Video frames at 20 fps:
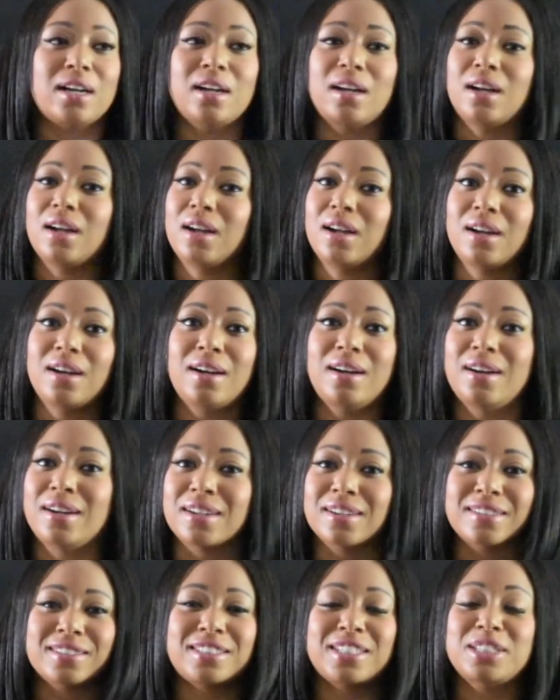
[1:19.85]

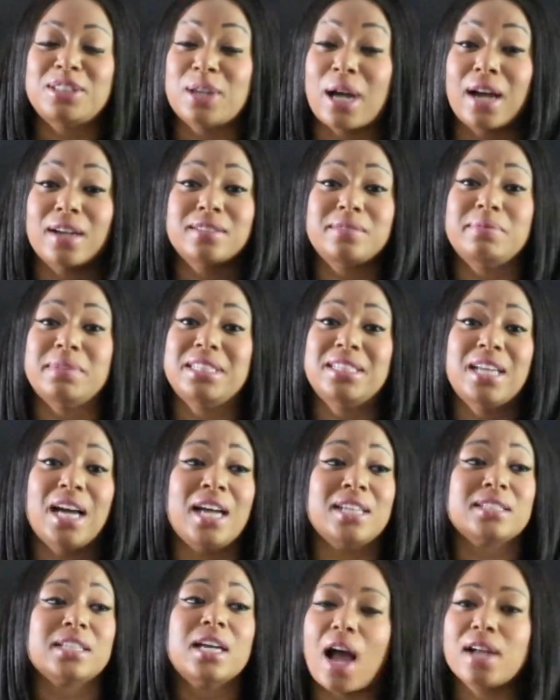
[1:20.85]
Oh, she drives me
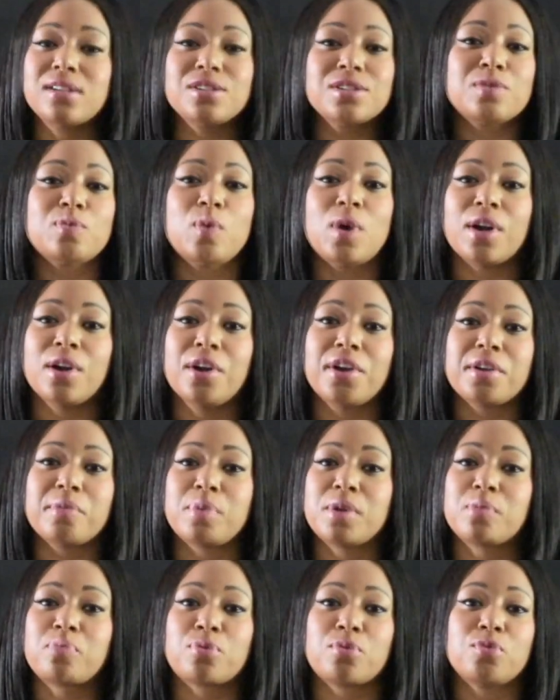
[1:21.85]
nuts. I just want her to
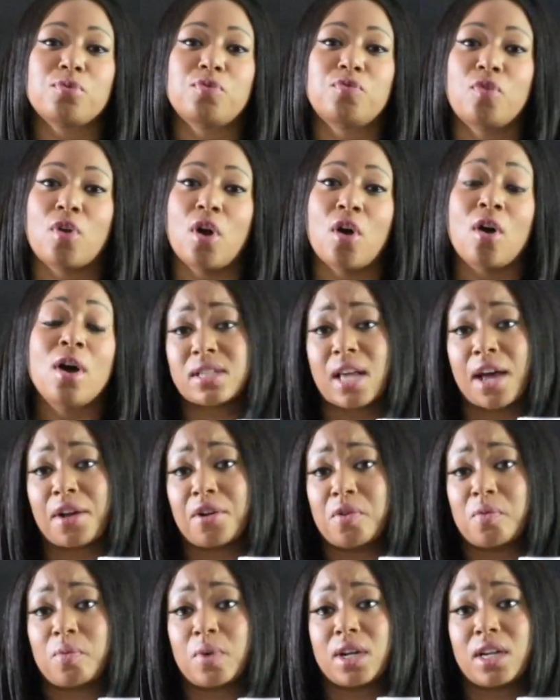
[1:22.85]
be proved wrong because I
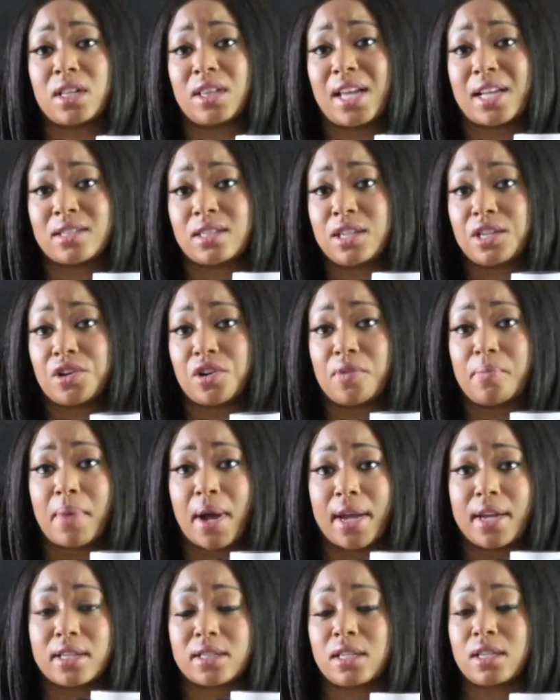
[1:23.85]
don't want Latino
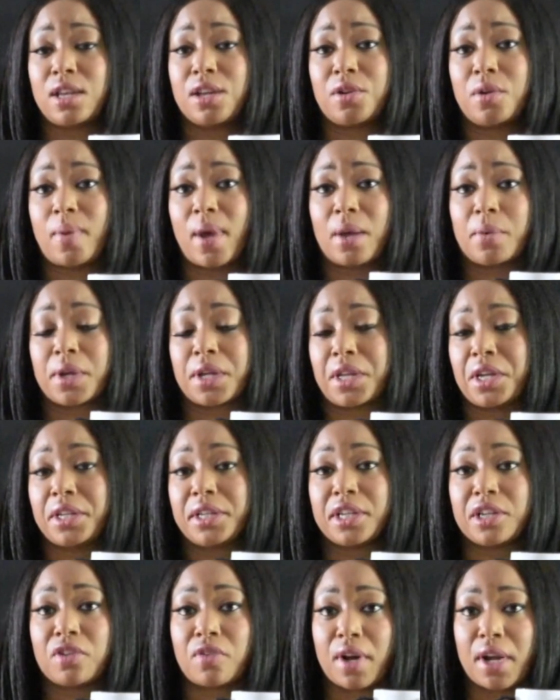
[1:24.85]
Mike to get away with
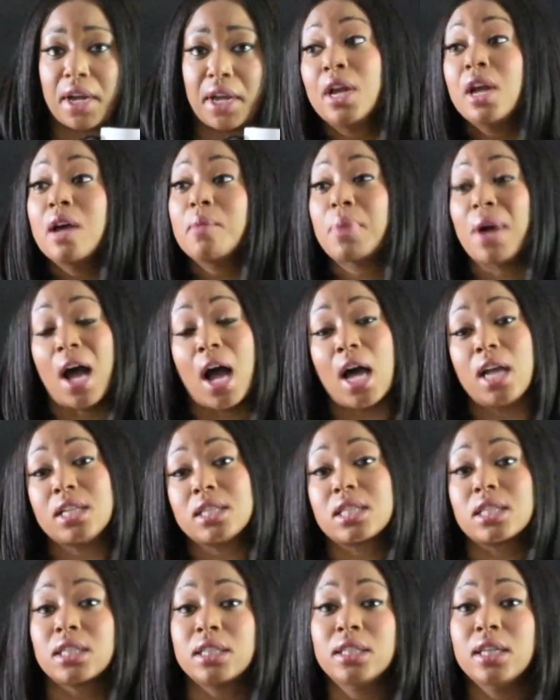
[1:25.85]
killing Greg. But
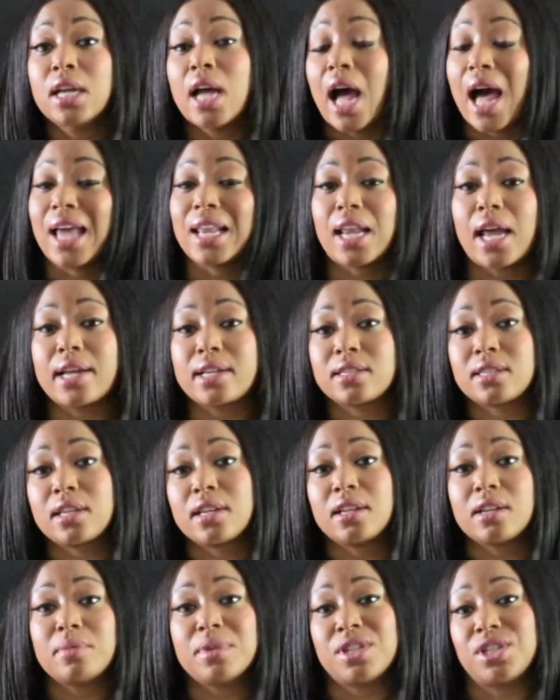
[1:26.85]
honestly, I like
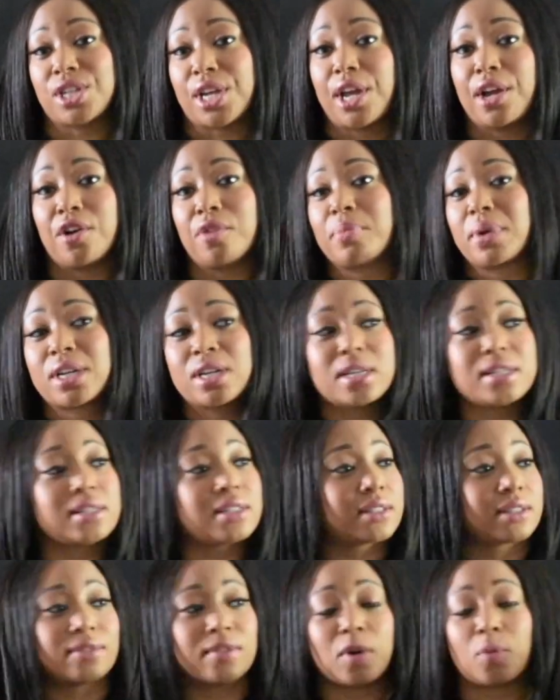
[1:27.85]
seeing him in jail because
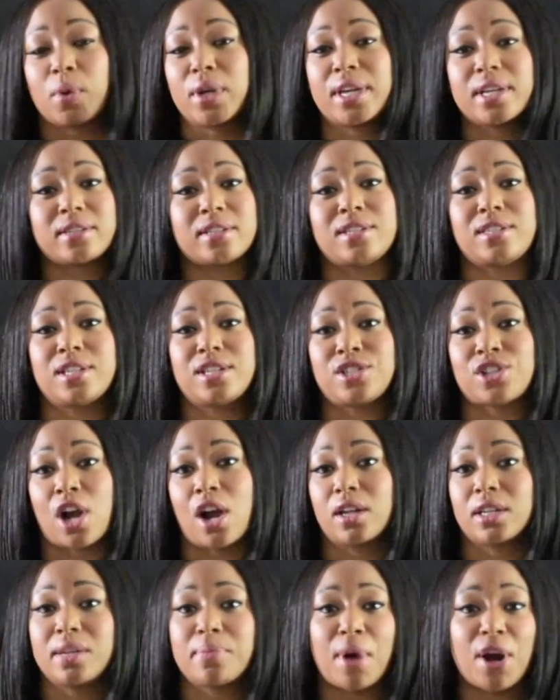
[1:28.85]
we get to see
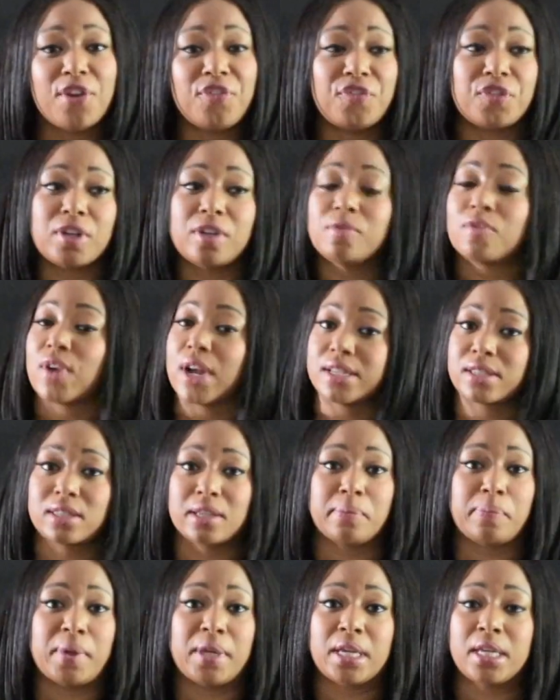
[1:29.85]
Charlie Murphy rest
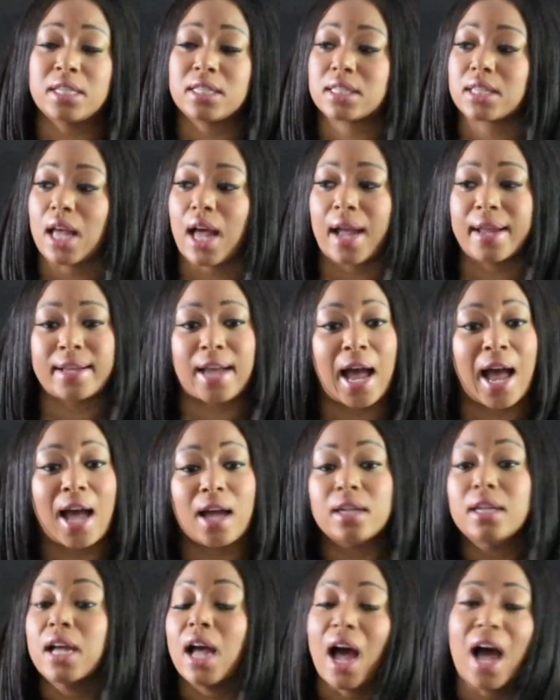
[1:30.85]
in peace. I,
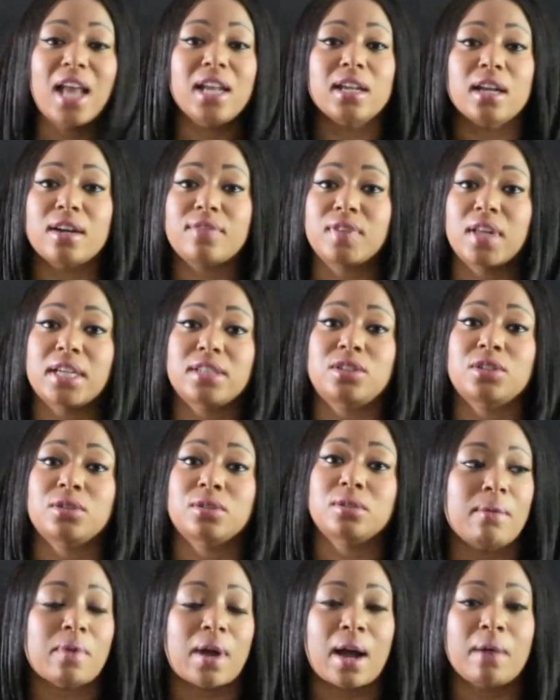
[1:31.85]
I, I love that
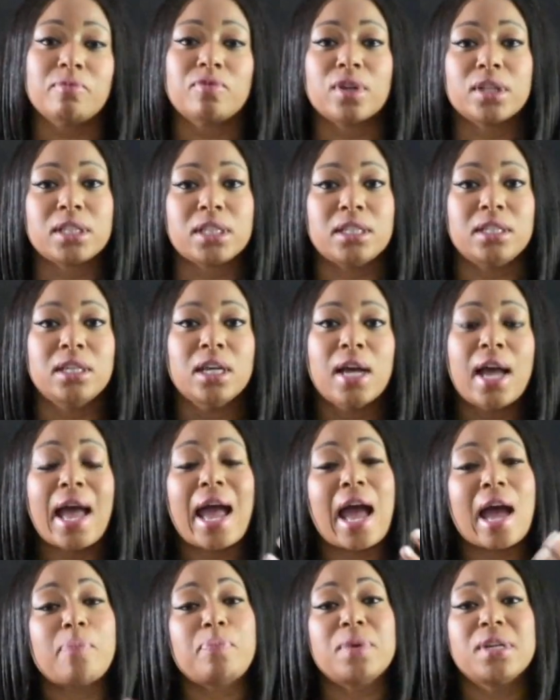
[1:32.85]
dude. I'm really
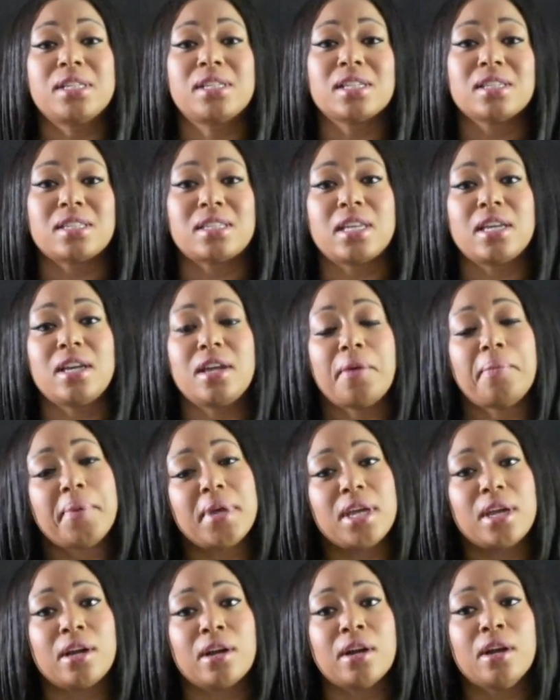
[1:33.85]
happy to see him
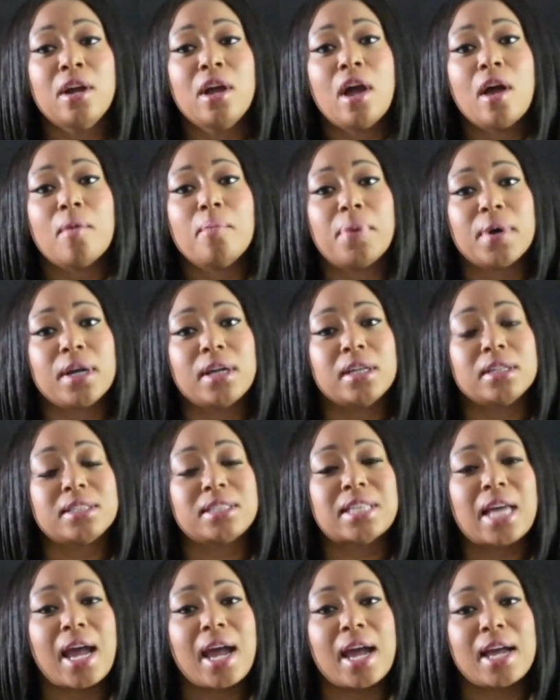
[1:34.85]
here, but
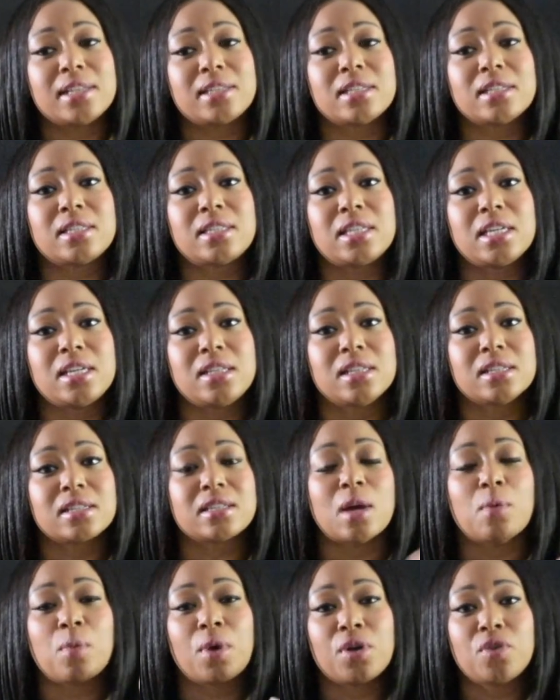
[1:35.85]
sad to see that
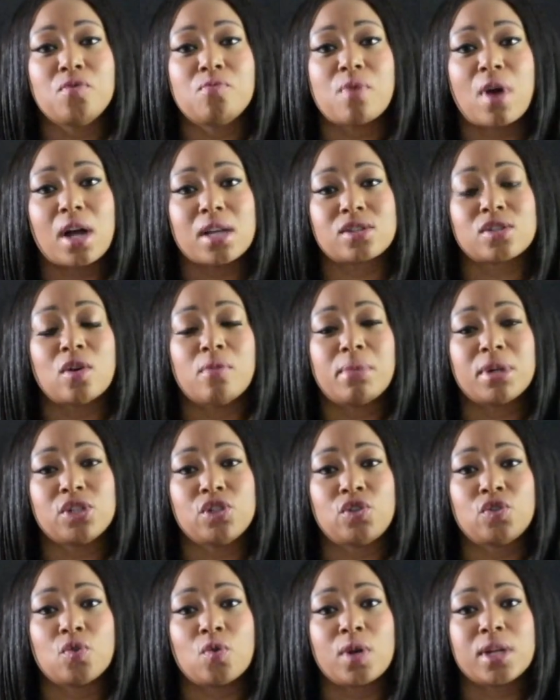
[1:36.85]
someone who brought so
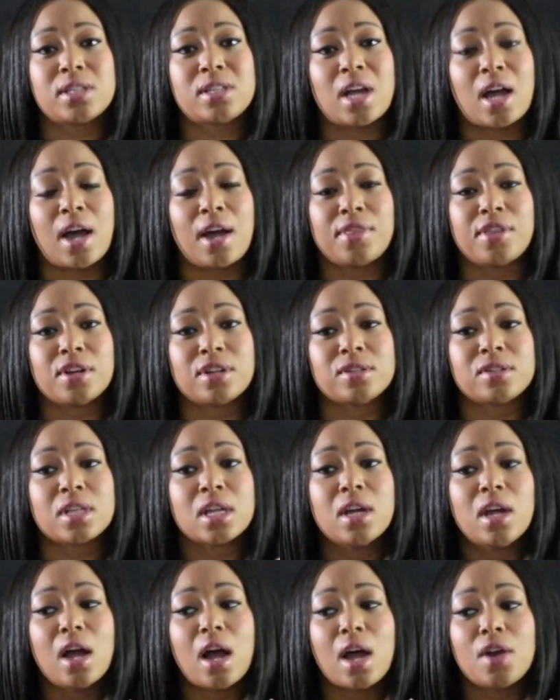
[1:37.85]
much joy to others
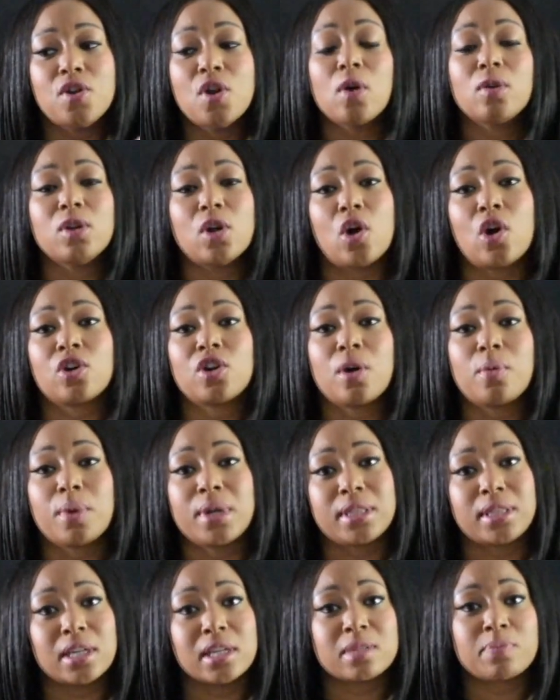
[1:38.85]
no longer
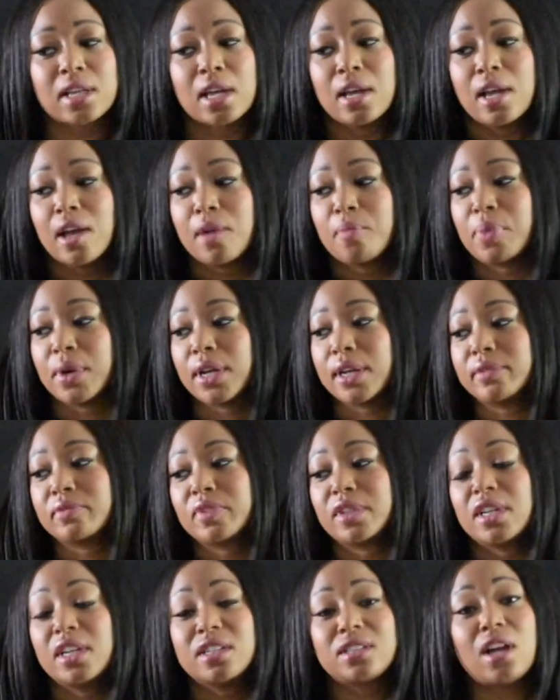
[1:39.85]
with us.
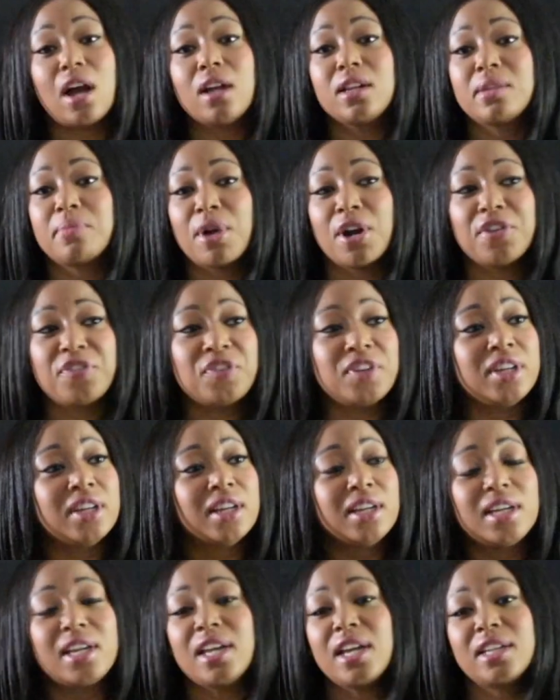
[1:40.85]
But Charlie Murphy,
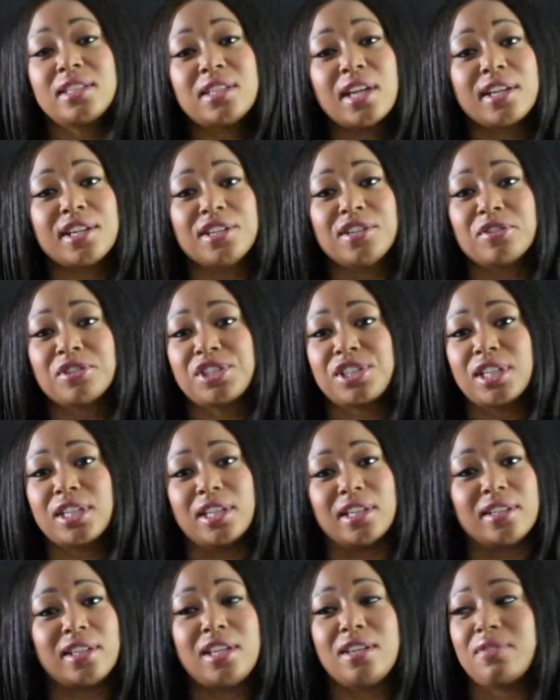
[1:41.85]
he ain't taking no
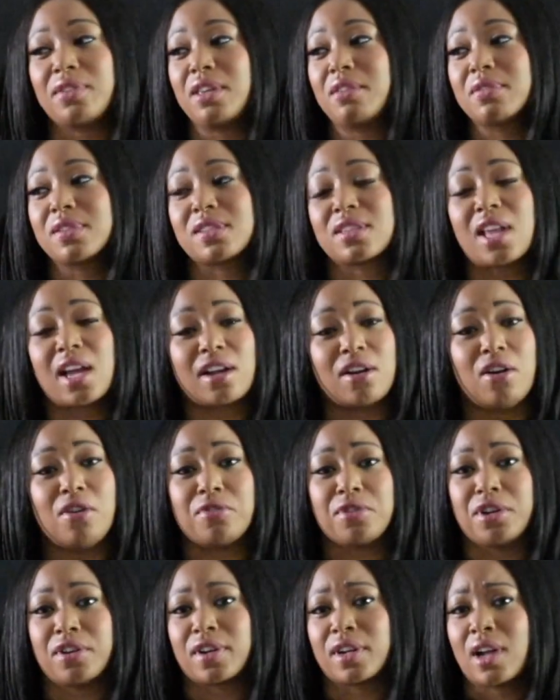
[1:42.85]
shit. He, he was like, oh,
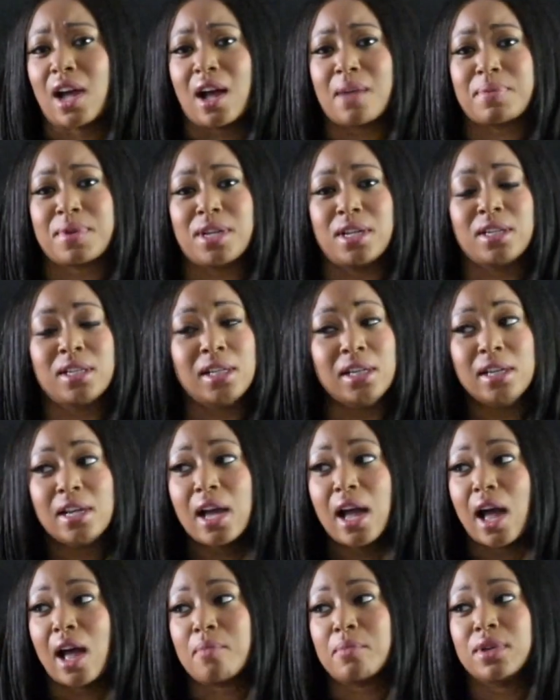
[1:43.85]
you're a cop killer.
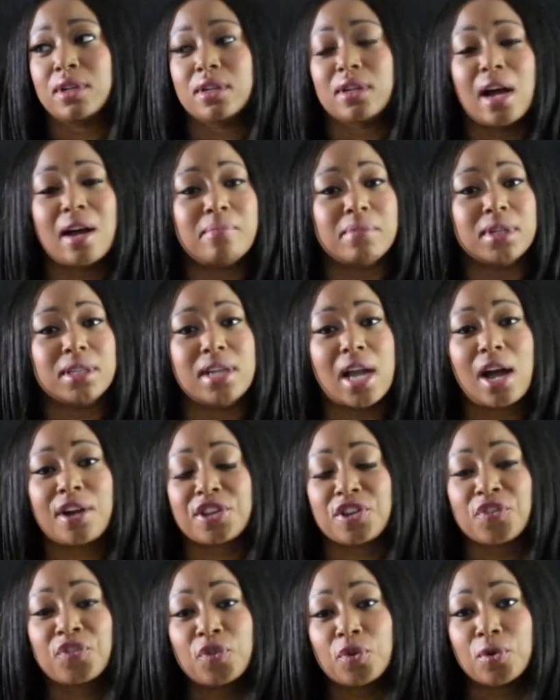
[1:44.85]
I'm a, I'm a
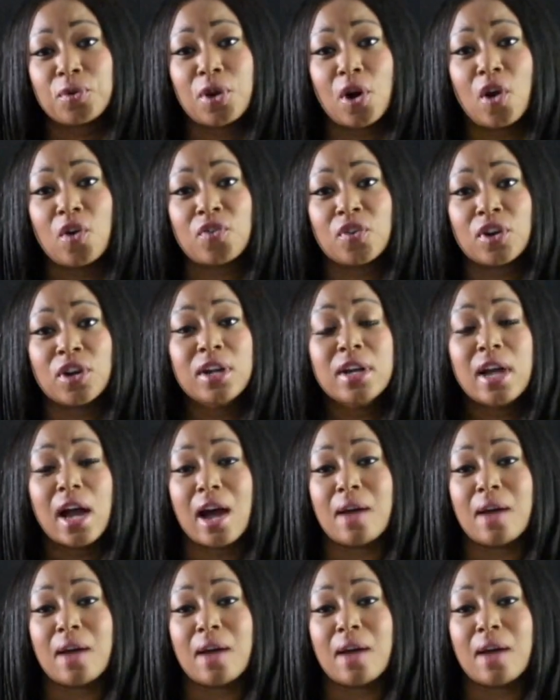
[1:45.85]
knock your food over.